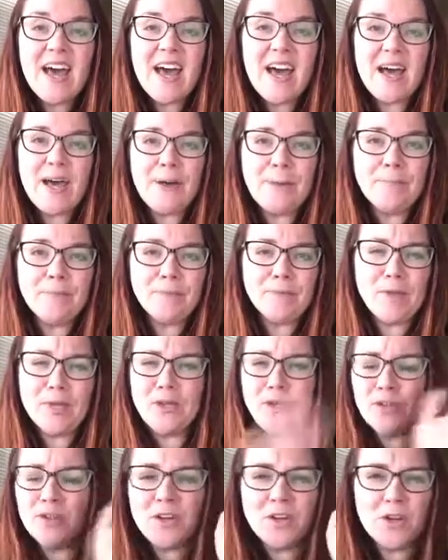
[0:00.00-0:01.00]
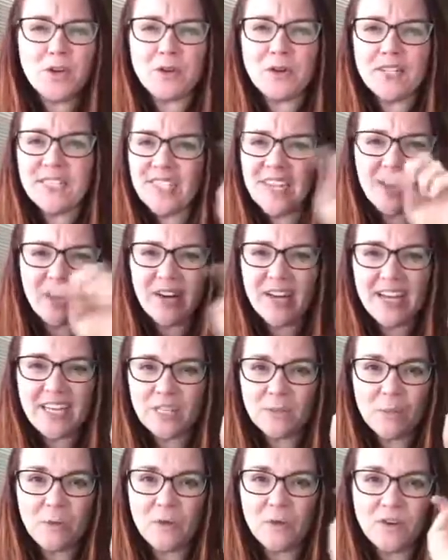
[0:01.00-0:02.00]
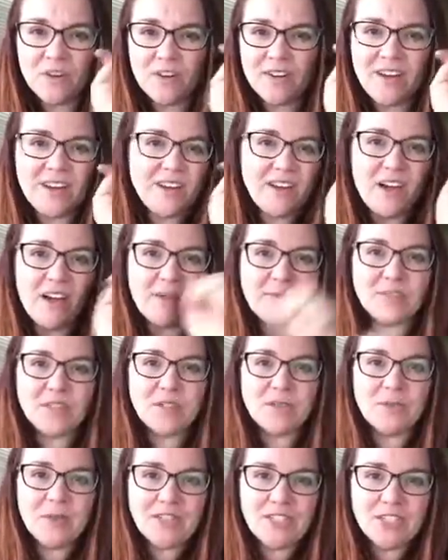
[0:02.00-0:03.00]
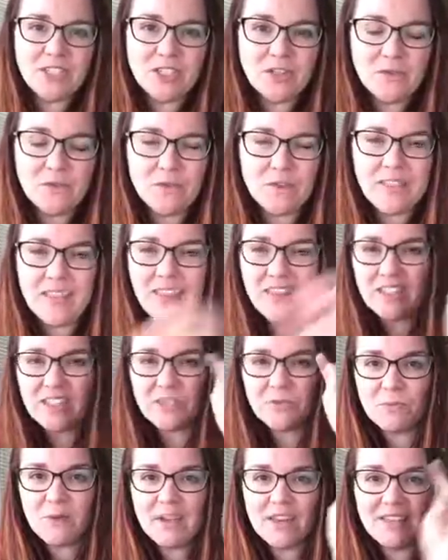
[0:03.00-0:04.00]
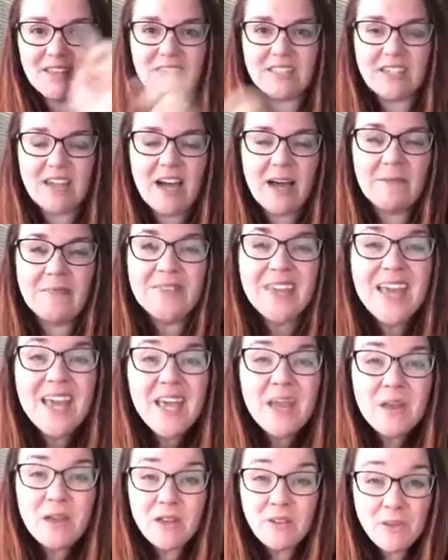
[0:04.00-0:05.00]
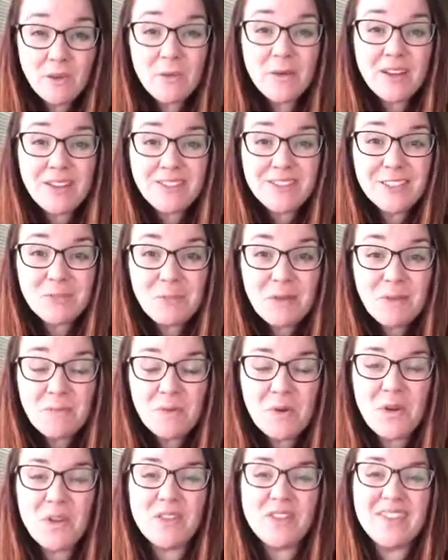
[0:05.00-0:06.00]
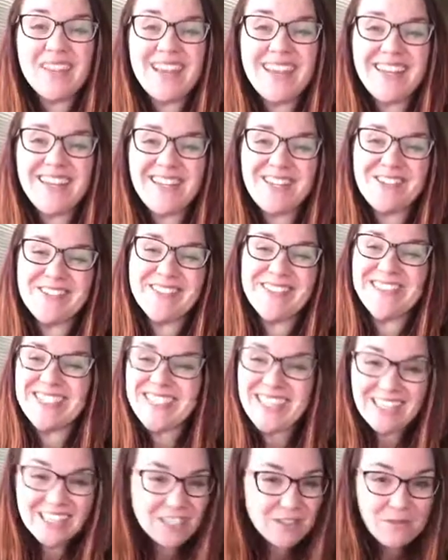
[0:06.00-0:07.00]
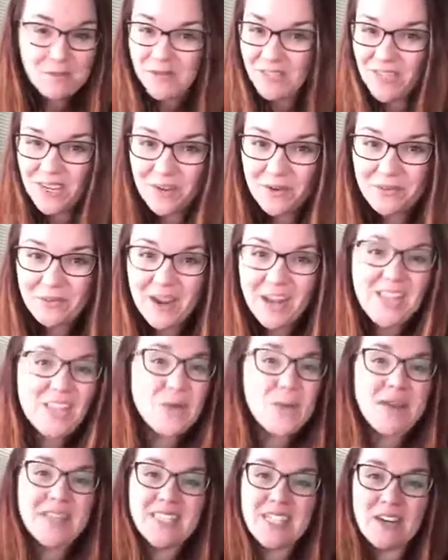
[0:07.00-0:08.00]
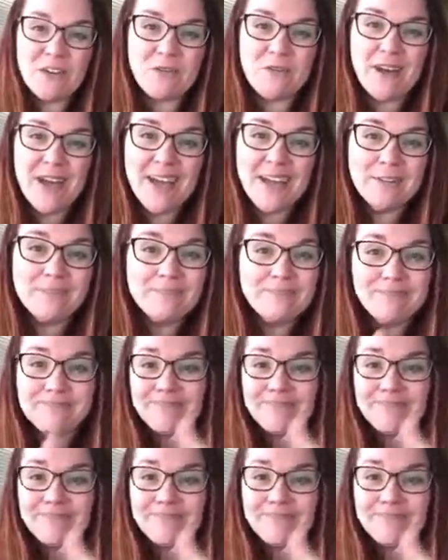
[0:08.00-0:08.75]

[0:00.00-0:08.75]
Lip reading: and you can go to tarahsporter.com to register for that. It's right at the top. If you're one of those people, then this sounds familiar, right? You identify